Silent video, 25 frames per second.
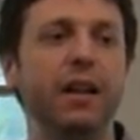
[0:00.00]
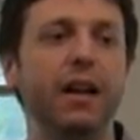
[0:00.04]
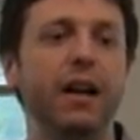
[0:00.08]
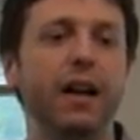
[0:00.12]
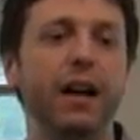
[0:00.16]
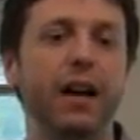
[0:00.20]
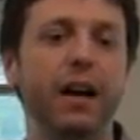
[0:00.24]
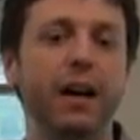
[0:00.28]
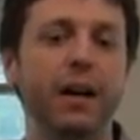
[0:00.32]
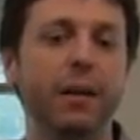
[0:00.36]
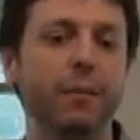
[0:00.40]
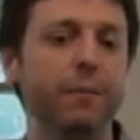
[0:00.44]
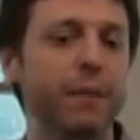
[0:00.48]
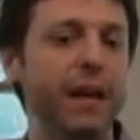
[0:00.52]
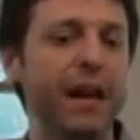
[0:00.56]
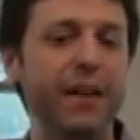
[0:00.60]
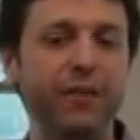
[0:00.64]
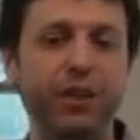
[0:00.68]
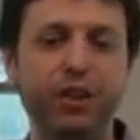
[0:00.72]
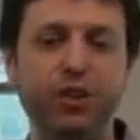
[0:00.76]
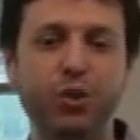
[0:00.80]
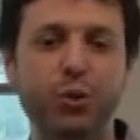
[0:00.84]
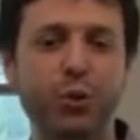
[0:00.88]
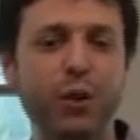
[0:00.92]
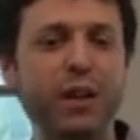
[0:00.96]
And
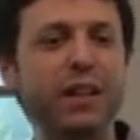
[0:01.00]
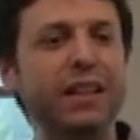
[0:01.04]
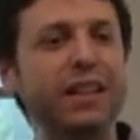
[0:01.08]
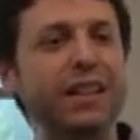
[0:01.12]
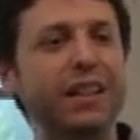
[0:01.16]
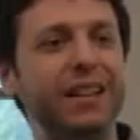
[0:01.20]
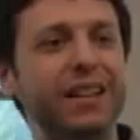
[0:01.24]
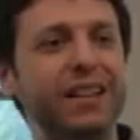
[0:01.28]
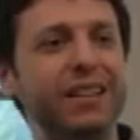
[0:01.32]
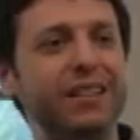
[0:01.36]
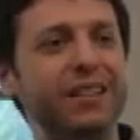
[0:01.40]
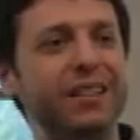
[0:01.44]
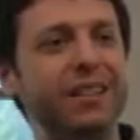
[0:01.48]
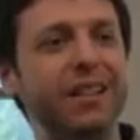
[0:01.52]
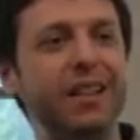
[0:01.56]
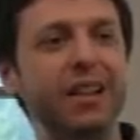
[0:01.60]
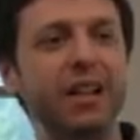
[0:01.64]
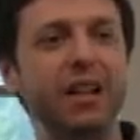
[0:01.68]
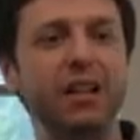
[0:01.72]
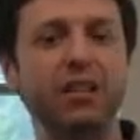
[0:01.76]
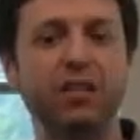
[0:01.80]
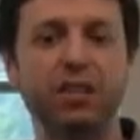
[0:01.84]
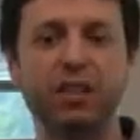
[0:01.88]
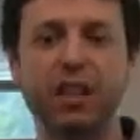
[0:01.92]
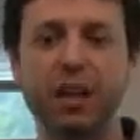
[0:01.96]
the trick is
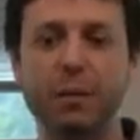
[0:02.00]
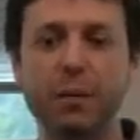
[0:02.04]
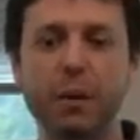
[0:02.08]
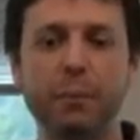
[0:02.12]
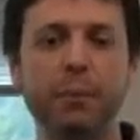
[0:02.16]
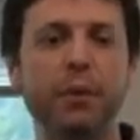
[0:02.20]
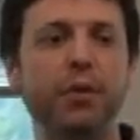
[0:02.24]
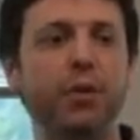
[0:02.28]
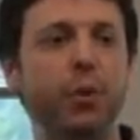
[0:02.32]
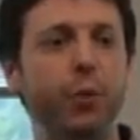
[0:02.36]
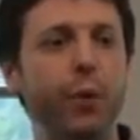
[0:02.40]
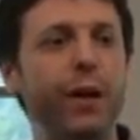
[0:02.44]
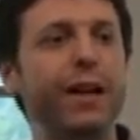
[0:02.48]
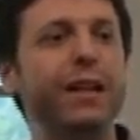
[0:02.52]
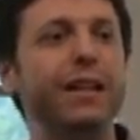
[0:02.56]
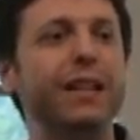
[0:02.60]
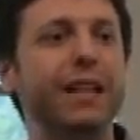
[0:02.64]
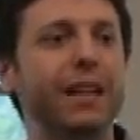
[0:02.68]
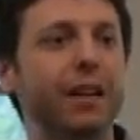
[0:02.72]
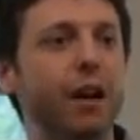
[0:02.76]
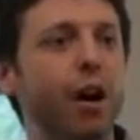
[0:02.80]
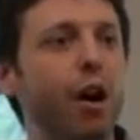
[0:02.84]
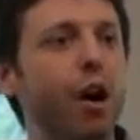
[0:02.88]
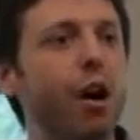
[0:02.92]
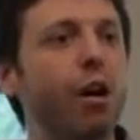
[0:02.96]
to come up with a way to
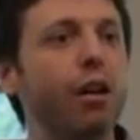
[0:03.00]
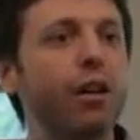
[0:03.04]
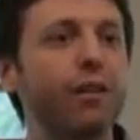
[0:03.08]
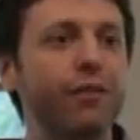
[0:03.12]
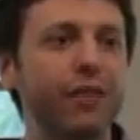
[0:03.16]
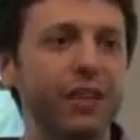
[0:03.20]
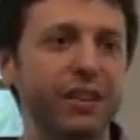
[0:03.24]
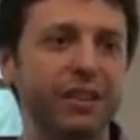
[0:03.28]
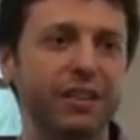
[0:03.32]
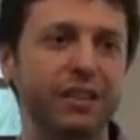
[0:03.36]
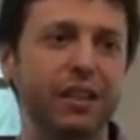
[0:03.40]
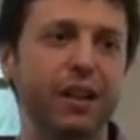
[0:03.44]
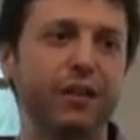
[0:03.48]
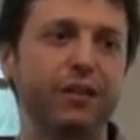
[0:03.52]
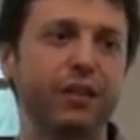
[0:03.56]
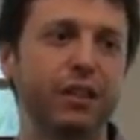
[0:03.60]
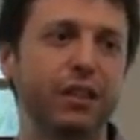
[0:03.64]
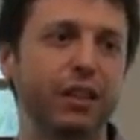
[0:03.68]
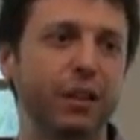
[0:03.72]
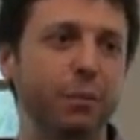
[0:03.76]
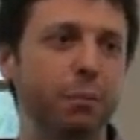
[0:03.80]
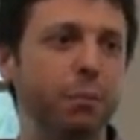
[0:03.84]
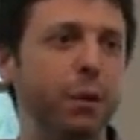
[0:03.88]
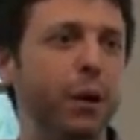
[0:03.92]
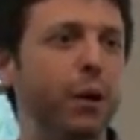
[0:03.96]
get all of this stuff to
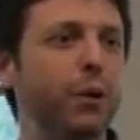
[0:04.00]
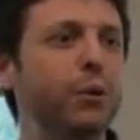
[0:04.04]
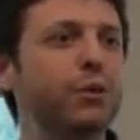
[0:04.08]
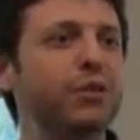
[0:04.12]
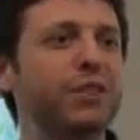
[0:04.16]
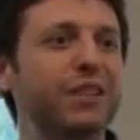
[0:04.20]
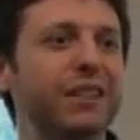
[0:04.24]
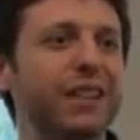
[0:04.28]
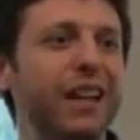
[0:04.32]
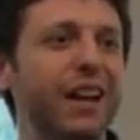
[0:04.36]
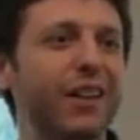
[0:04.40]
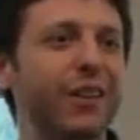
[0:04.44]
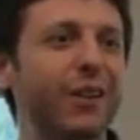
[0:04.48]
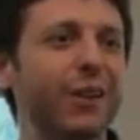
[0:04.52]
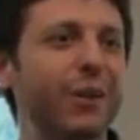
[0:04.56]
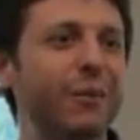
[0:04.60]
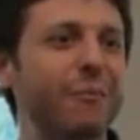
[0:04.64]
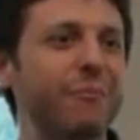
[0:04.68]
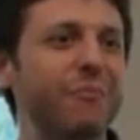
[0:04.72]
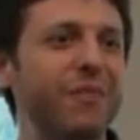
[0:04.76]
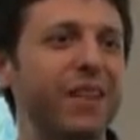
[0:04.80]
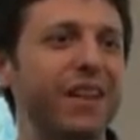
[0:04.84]
compose together,